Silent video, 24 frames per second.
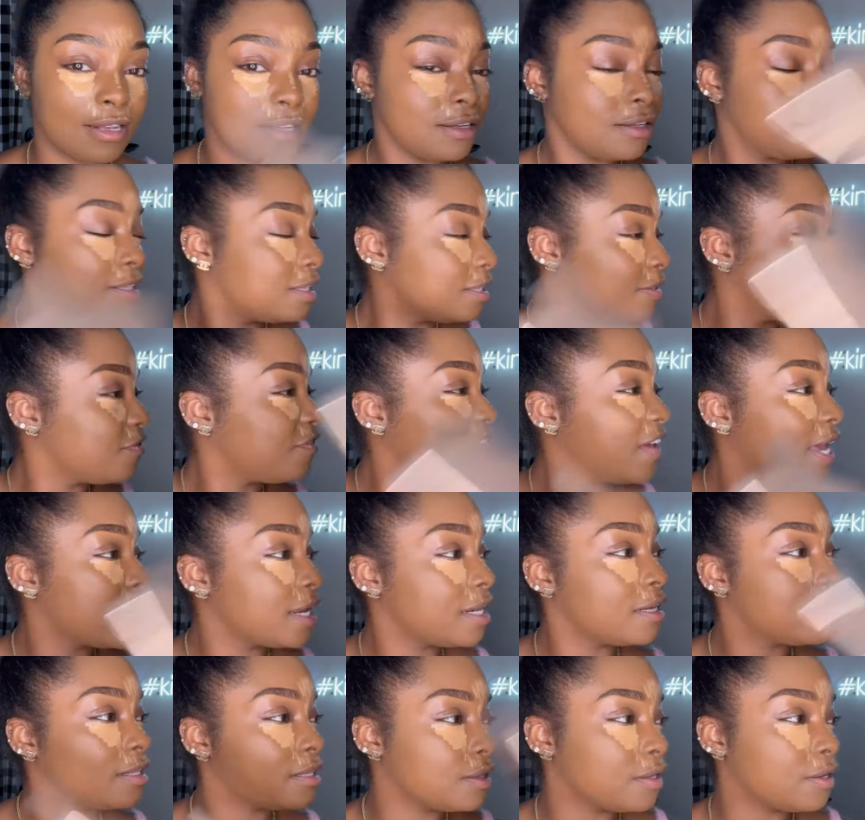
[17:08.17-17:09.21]
we'll fan
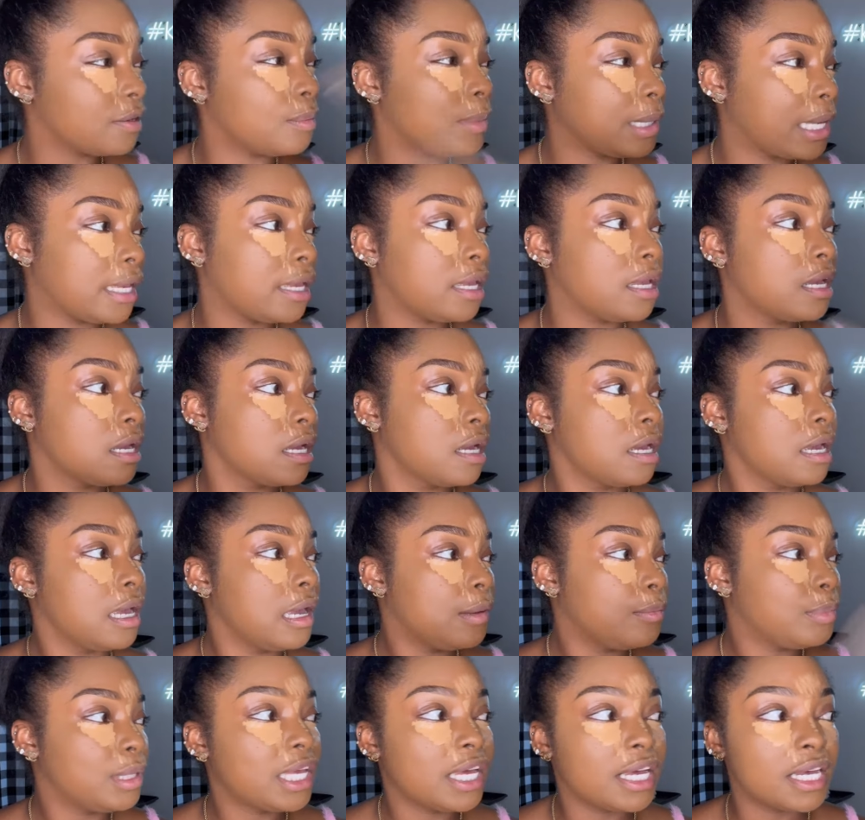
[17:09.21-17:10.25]
it a little bit,
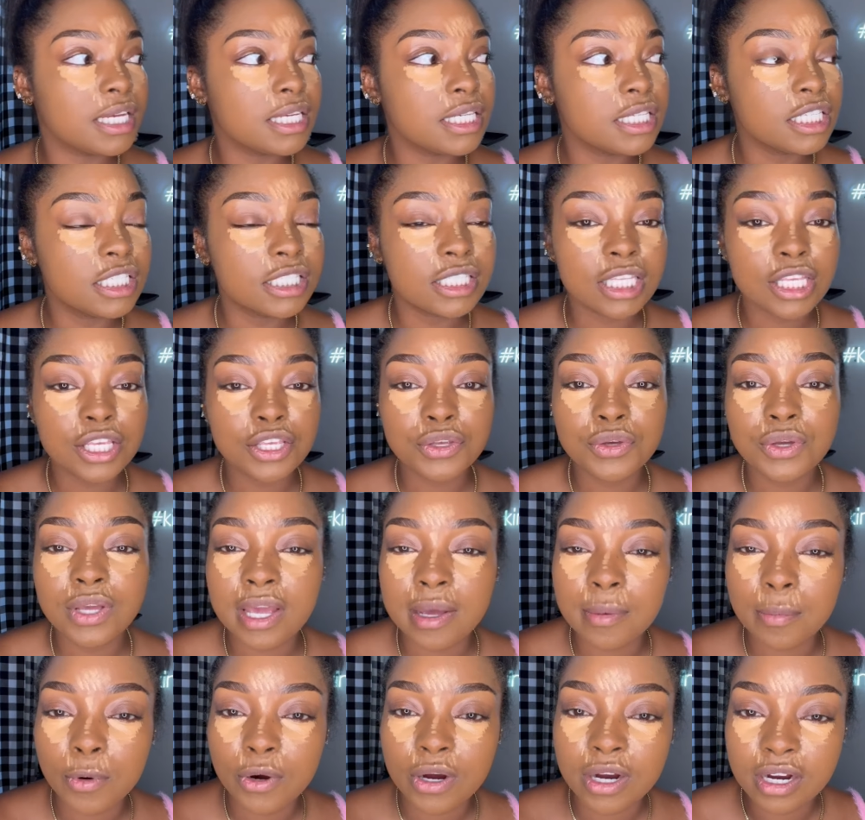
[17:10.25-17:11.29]
because you get
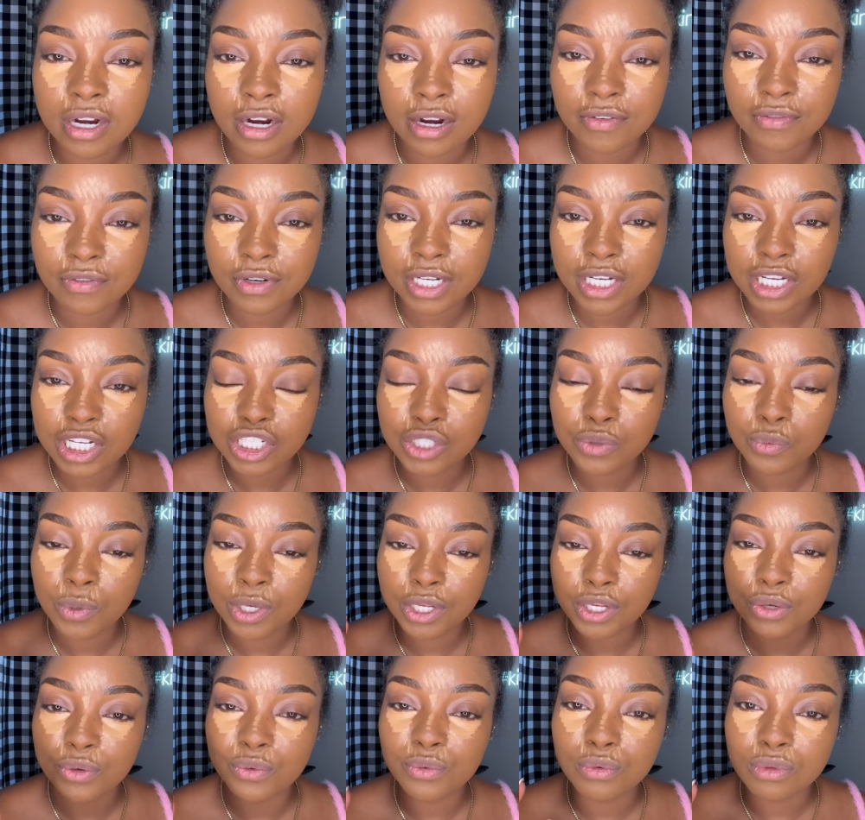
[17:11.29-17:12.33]
more coverage when
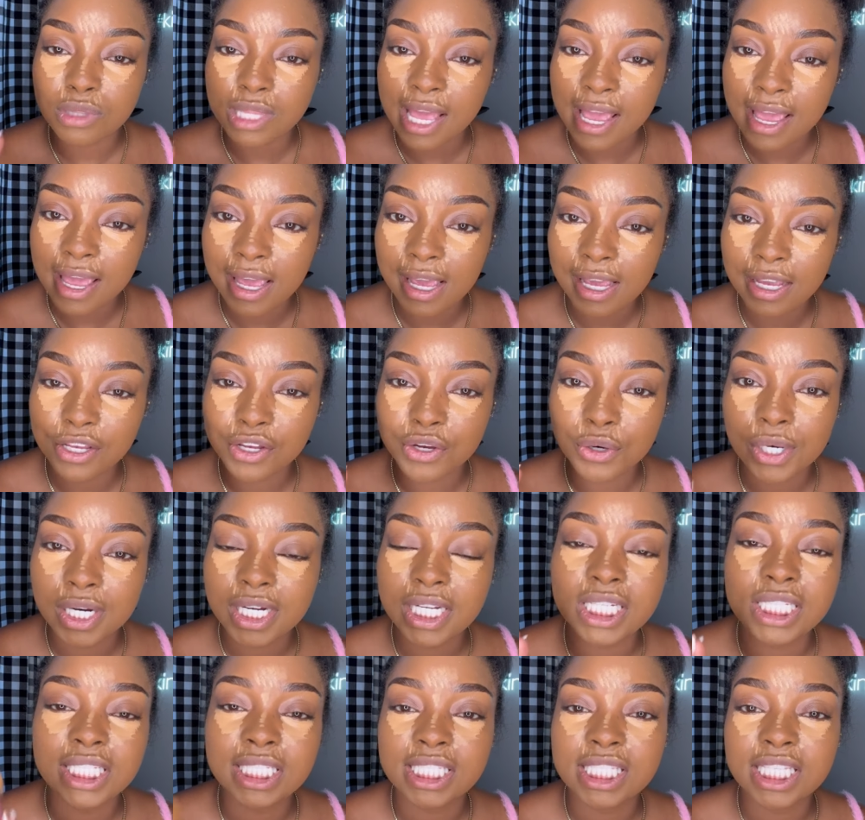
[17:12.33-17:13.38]
you let your
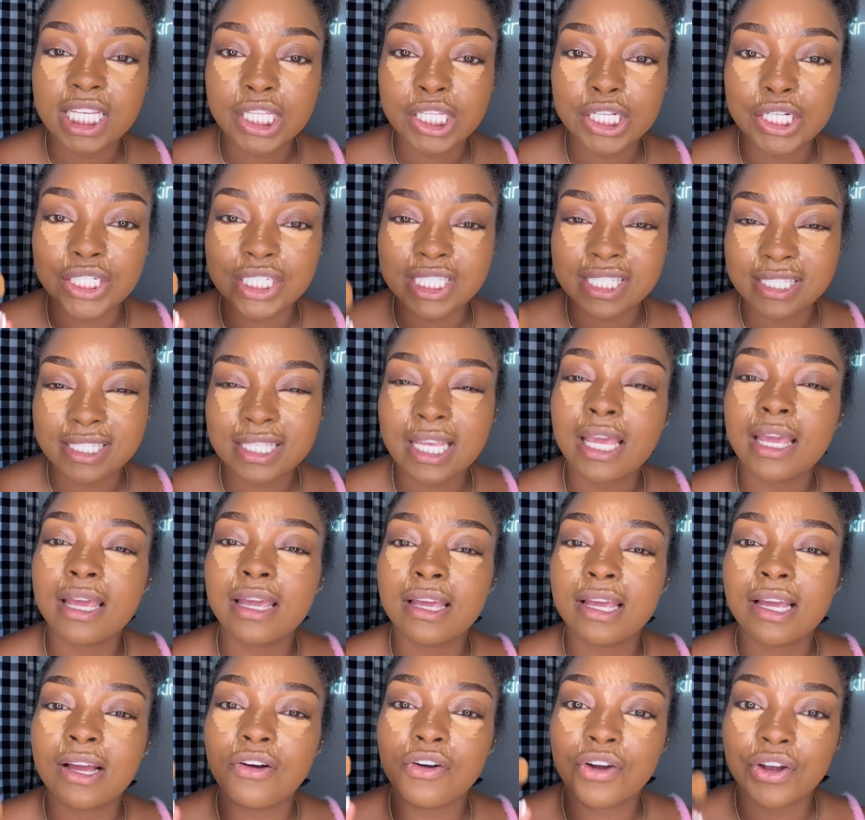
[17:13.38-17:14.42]
concealer sit
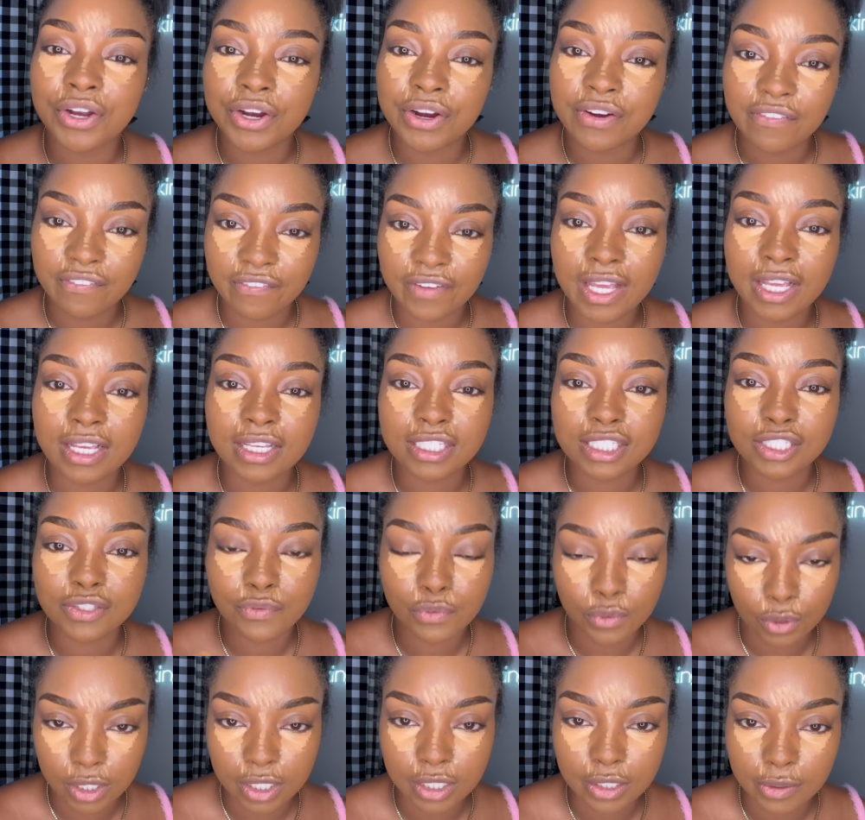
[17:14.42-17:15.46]
on your face
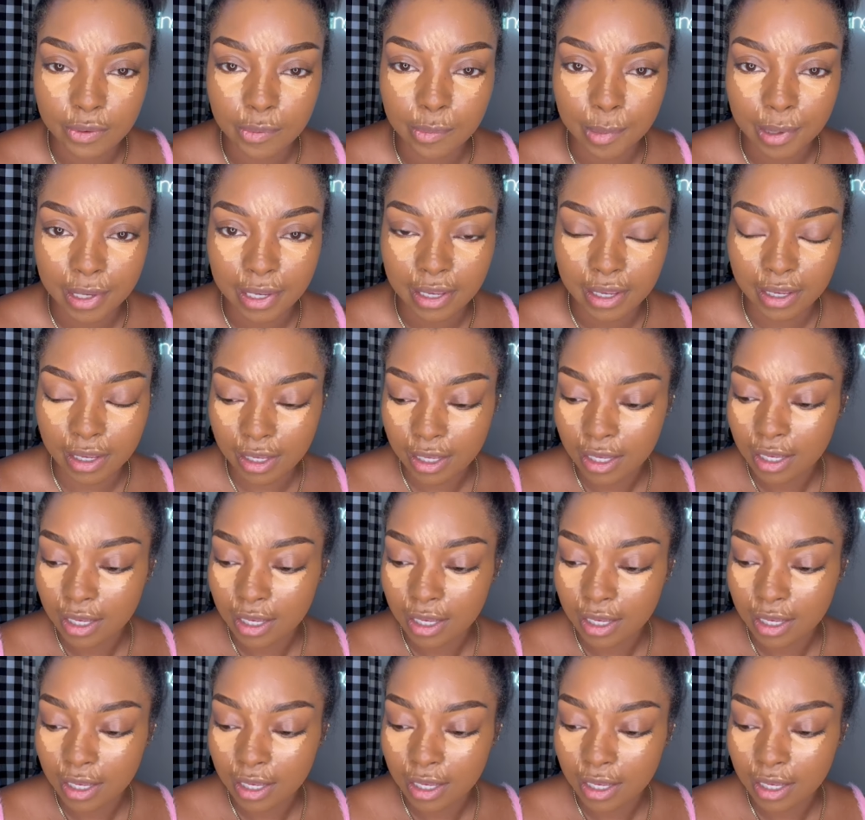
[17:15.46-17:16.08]
for a little bit.